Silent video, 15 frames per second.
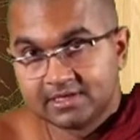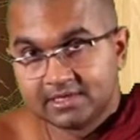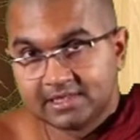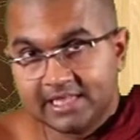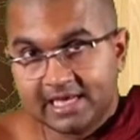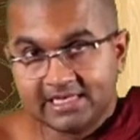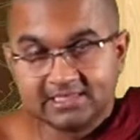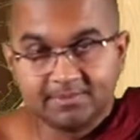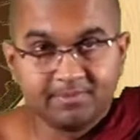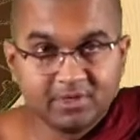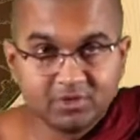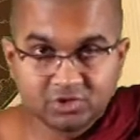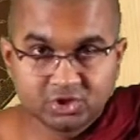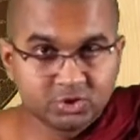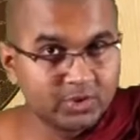There is a
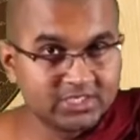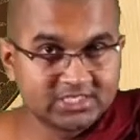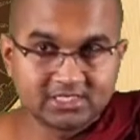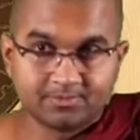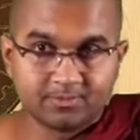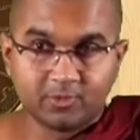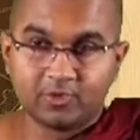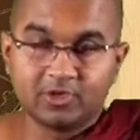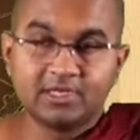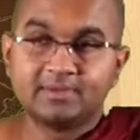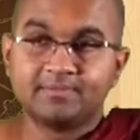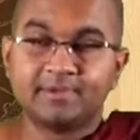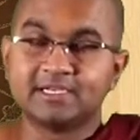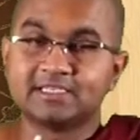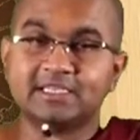mutual support
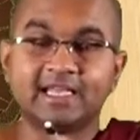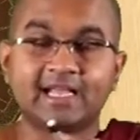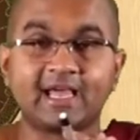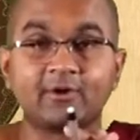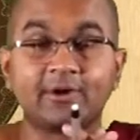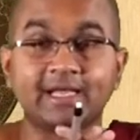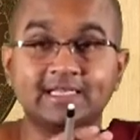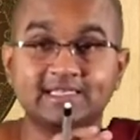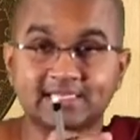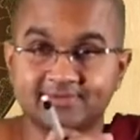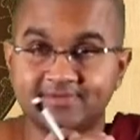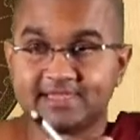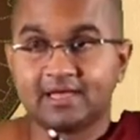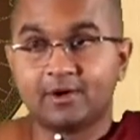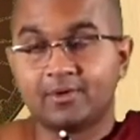because they cannot exist
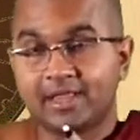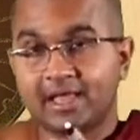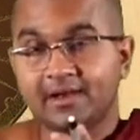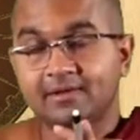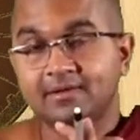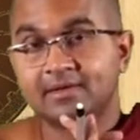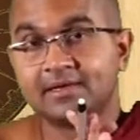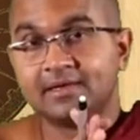without that.